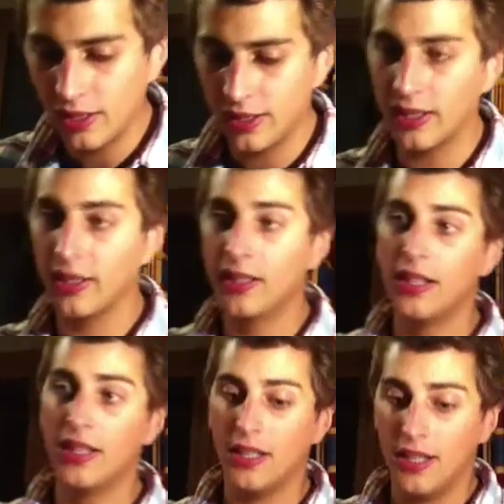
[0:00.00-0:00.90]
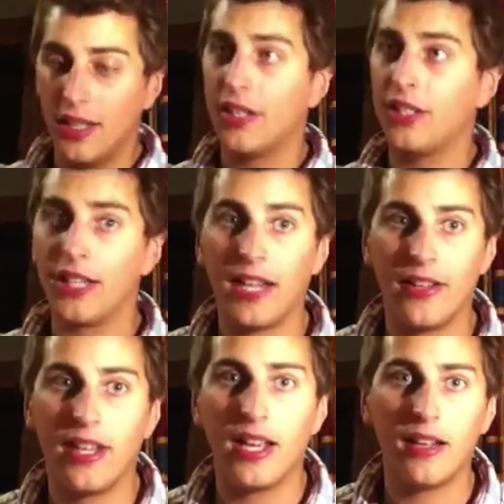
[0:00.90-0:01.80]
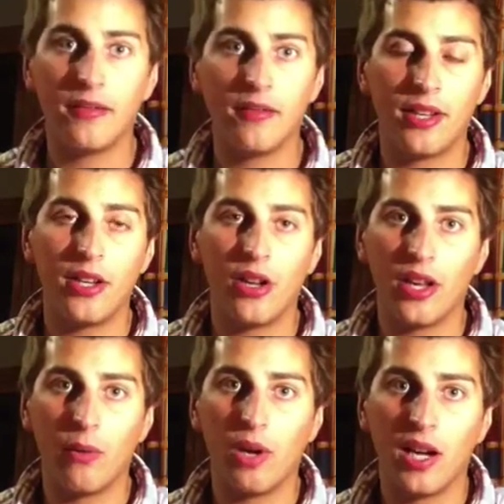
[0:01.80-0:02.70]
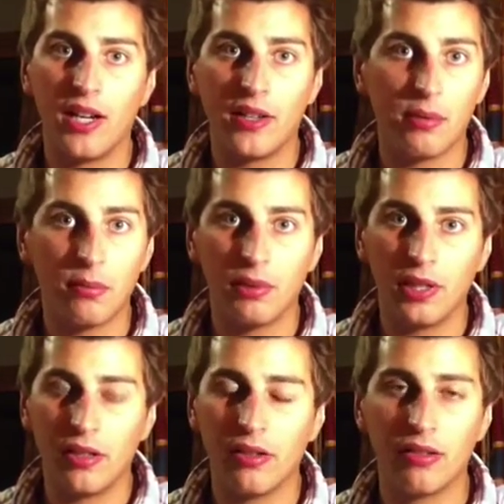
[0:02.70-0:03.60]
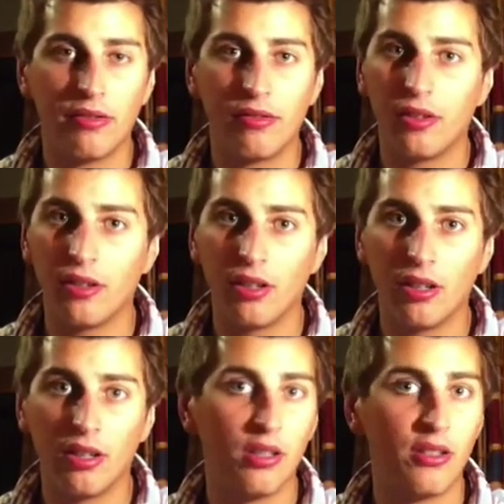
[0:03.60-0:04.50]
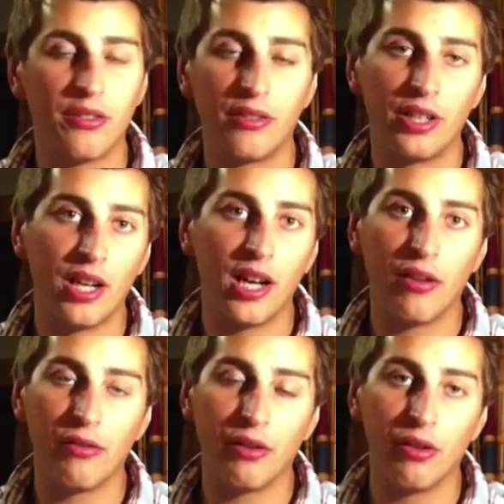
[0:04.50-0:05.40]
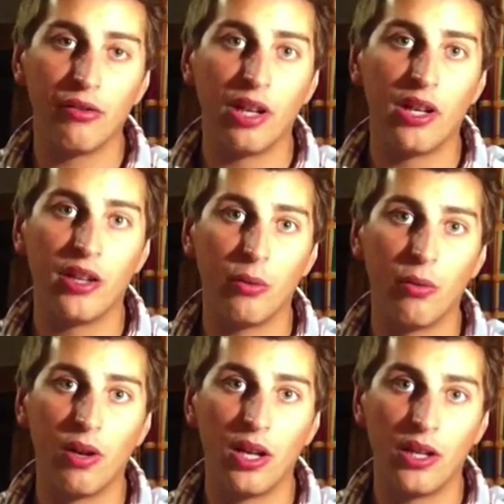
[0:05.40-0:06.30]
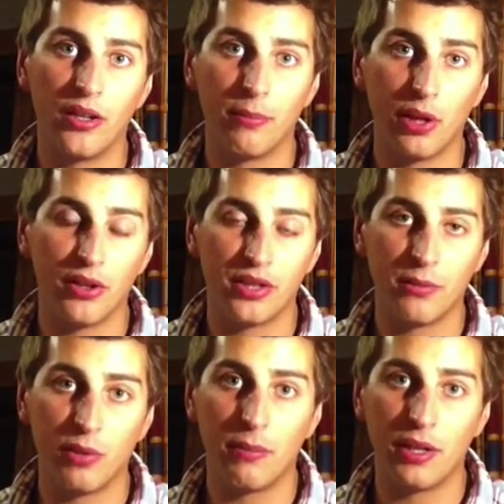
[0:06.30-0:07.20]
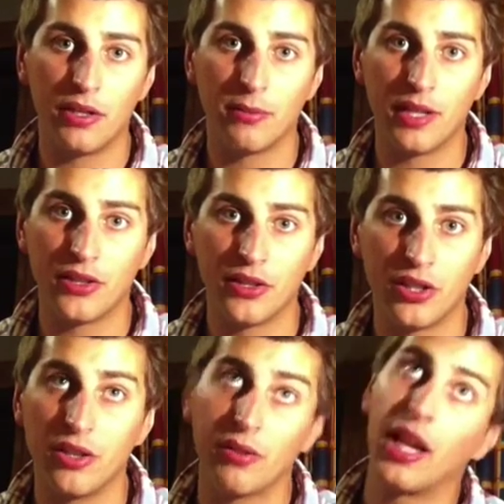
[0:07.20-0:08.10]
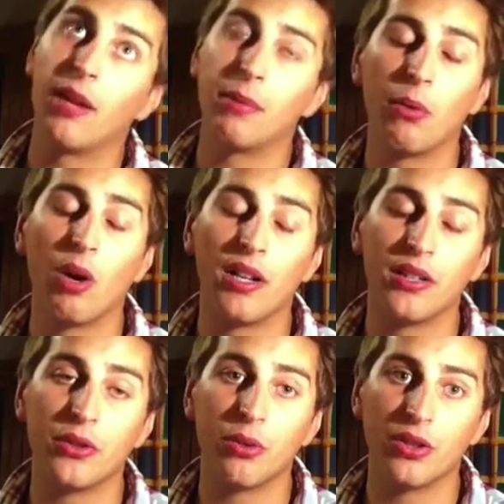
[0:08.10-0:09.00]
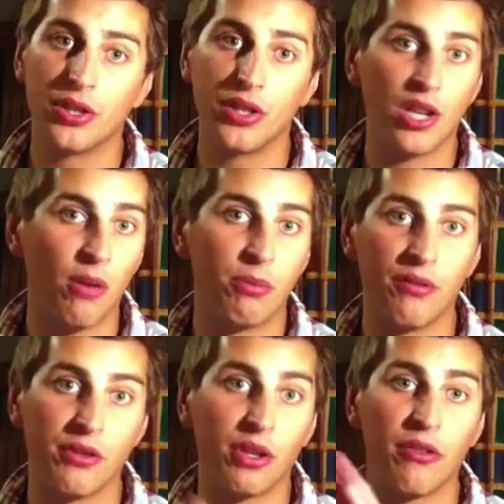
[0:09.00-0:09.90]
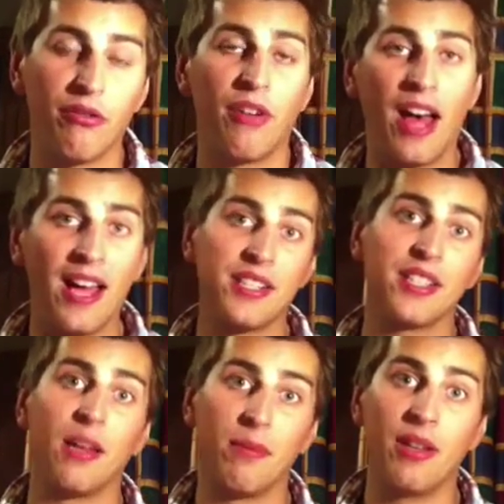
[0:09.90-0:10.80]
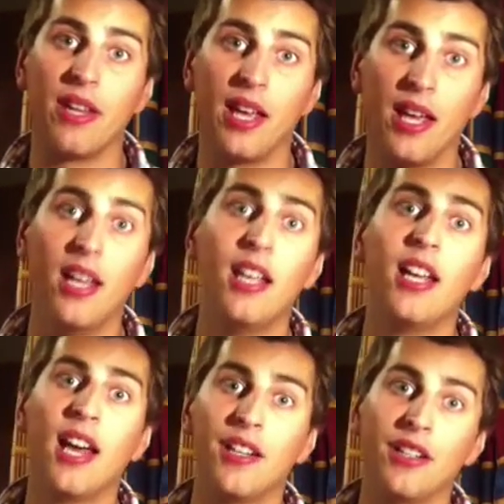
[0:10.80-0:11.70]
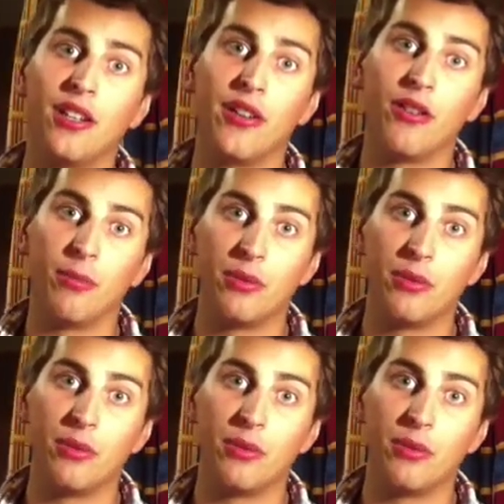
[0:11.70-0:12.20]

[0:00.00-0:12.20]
You get in there, they're not that wide, they're probably 3.5, 4 foot at the bottom where most men stood, getting a bit wider towards the top. You obviously got the fire step in there, and another